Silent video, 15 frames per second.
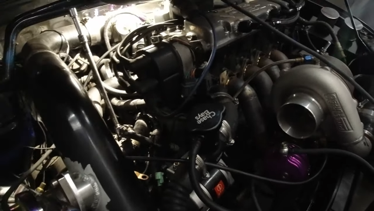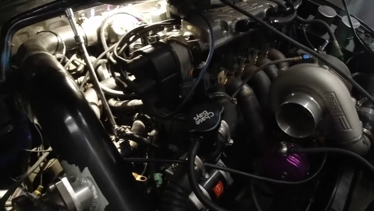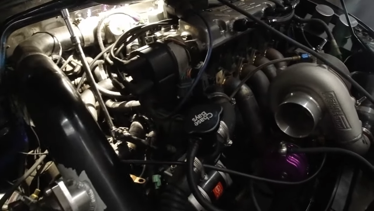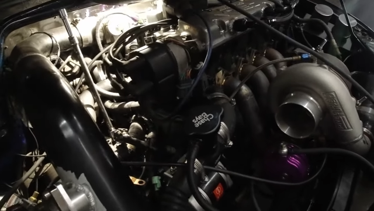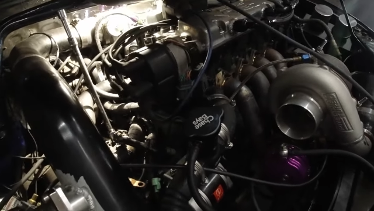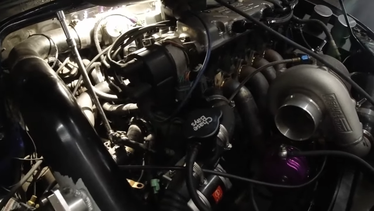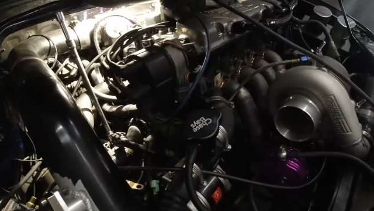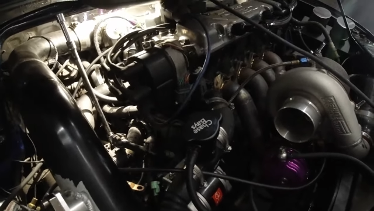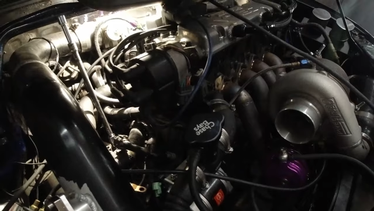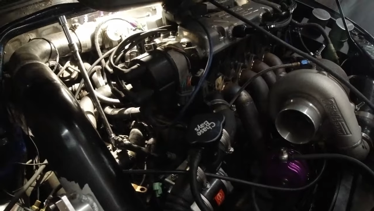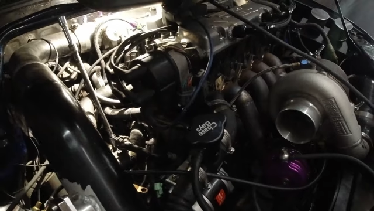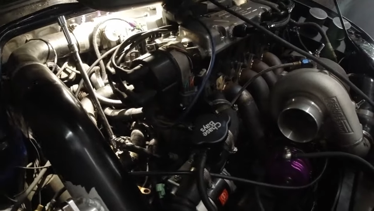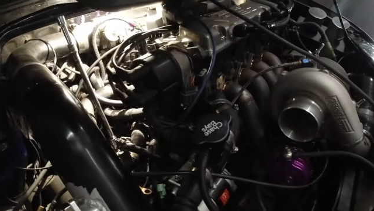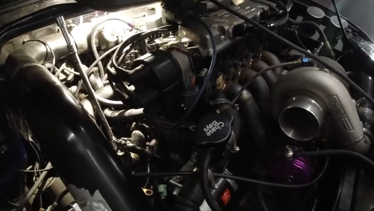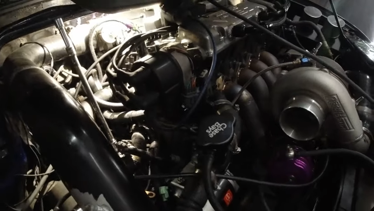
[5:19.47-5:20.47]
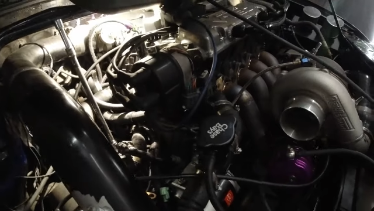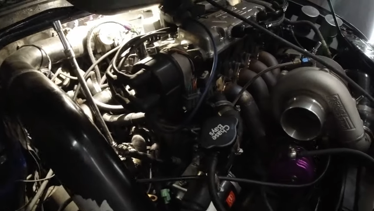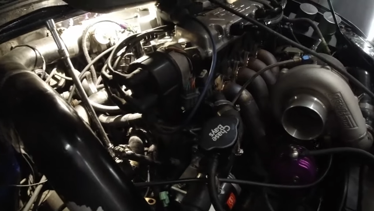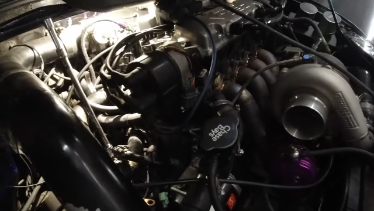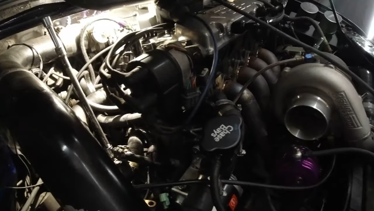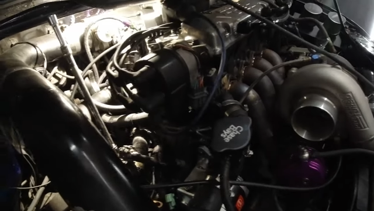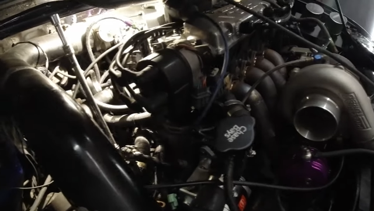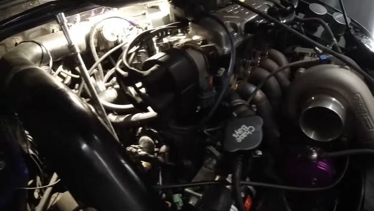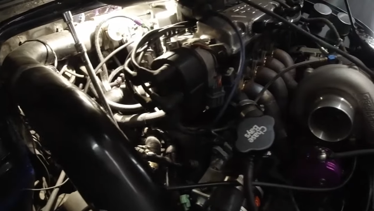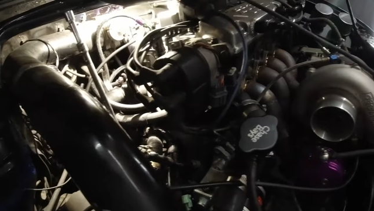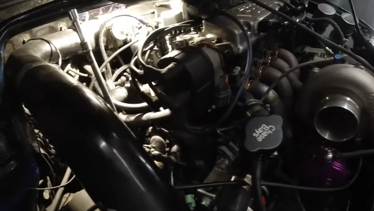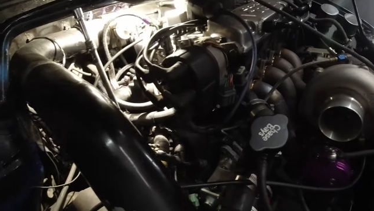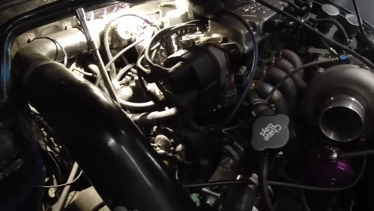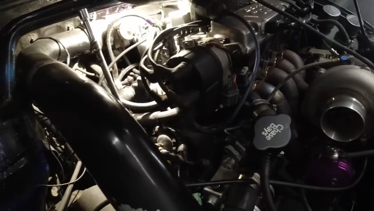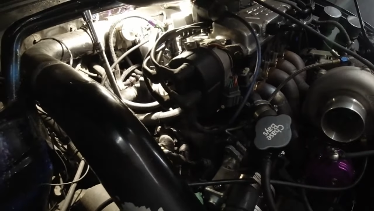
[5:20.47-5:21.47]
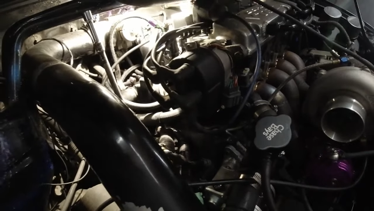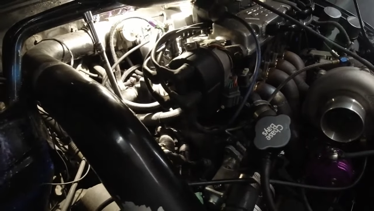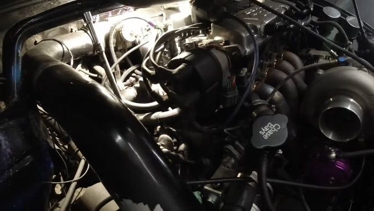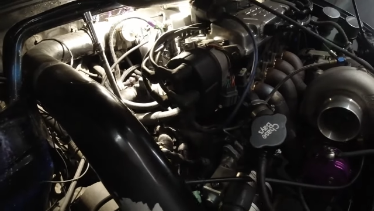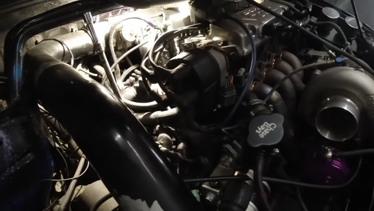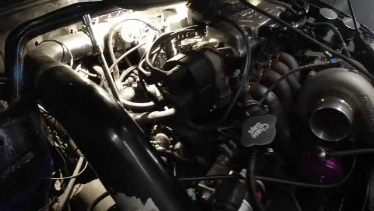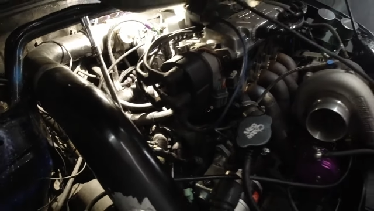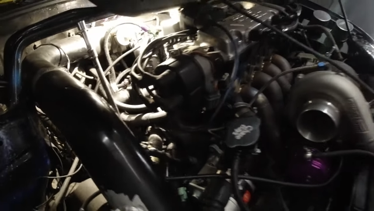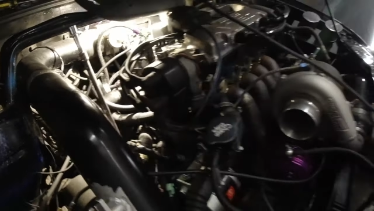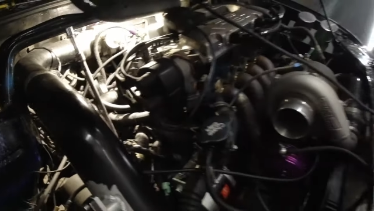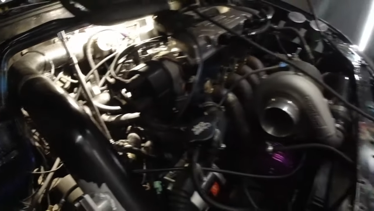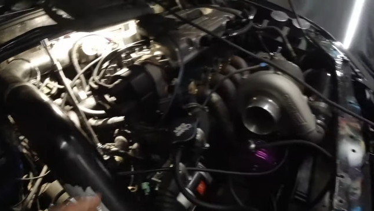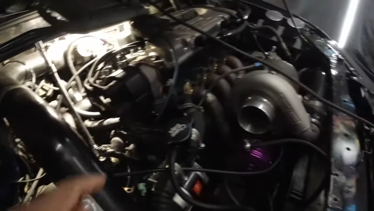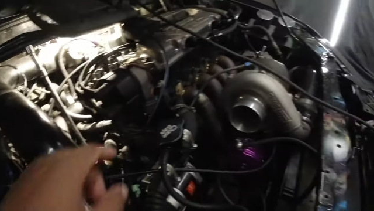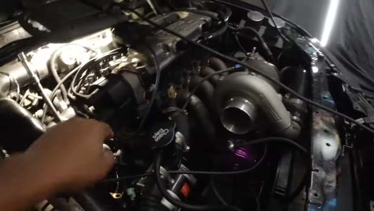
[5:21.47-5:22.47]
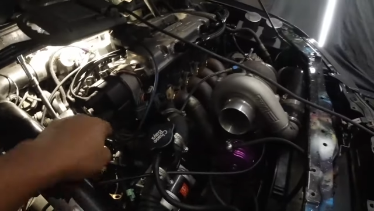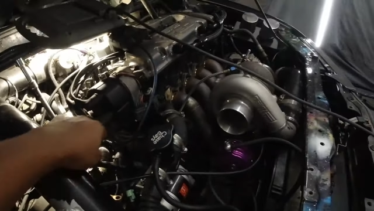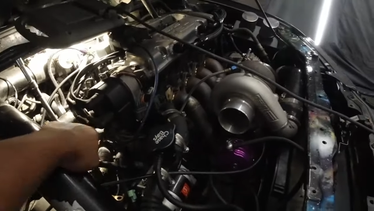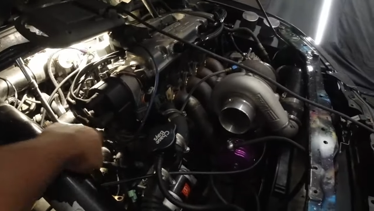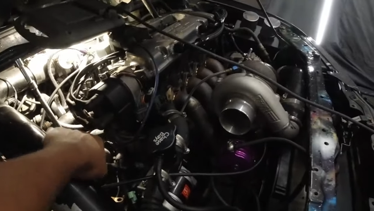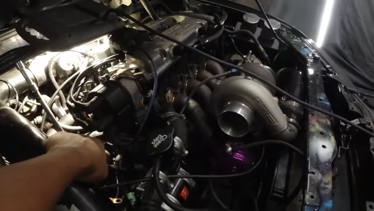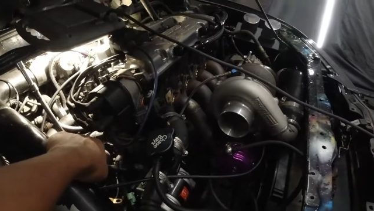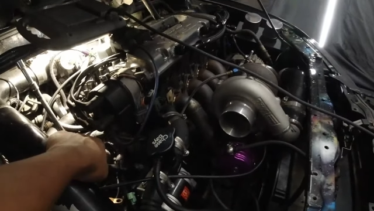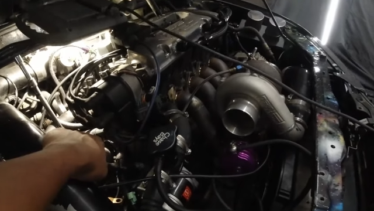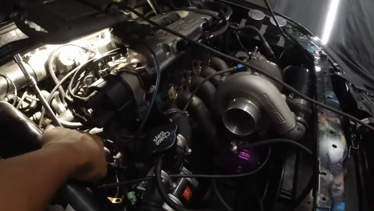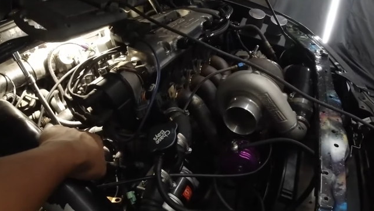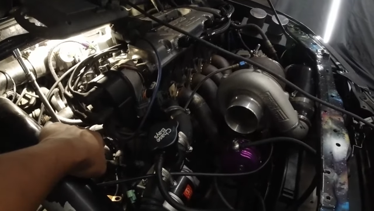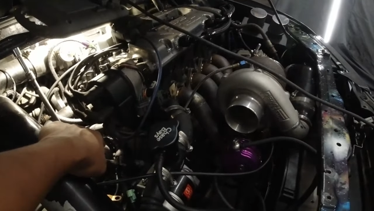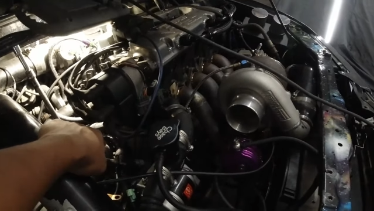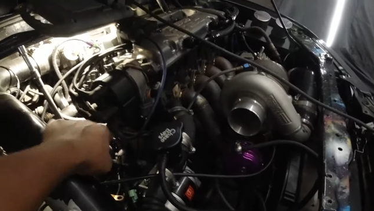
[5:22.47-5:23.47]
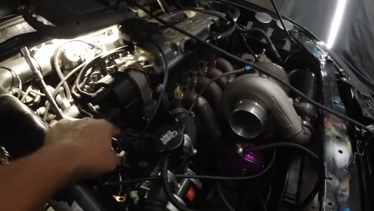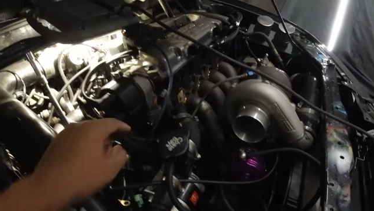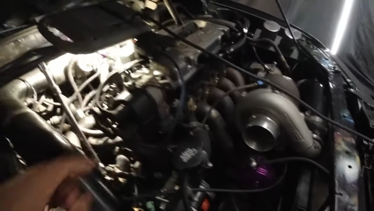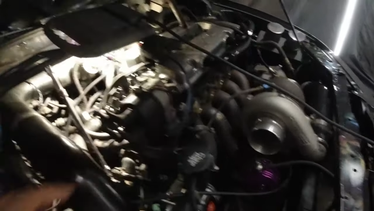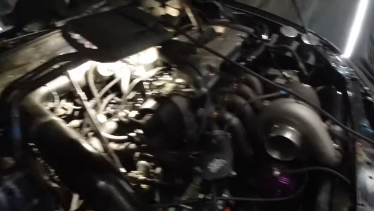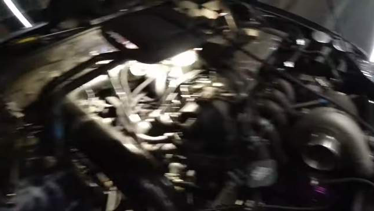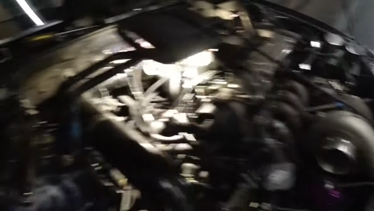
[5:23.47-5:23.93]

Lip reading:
No face is visible, so there are no lips to read.